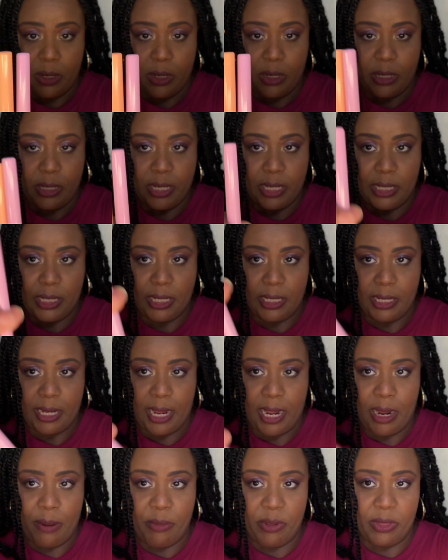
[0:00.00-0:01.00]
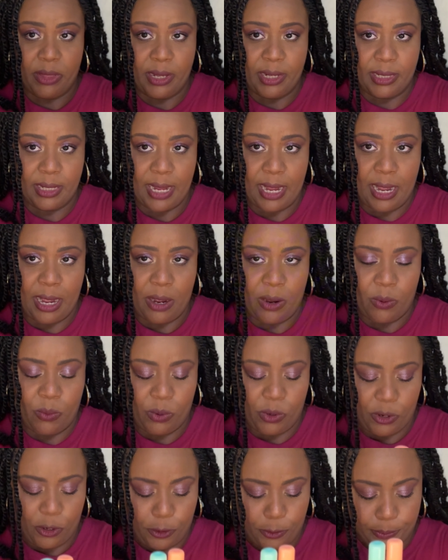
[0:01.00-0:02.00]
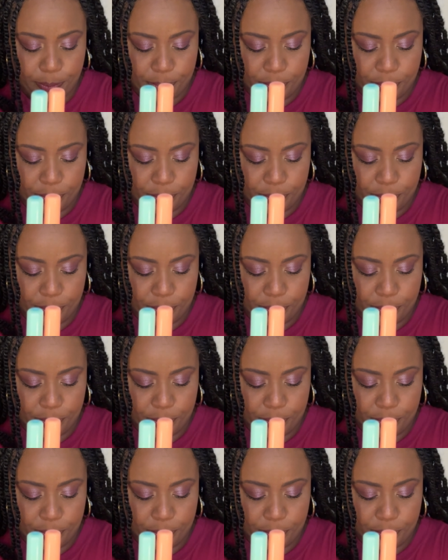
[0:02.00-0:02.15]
This is Amethyst Hour,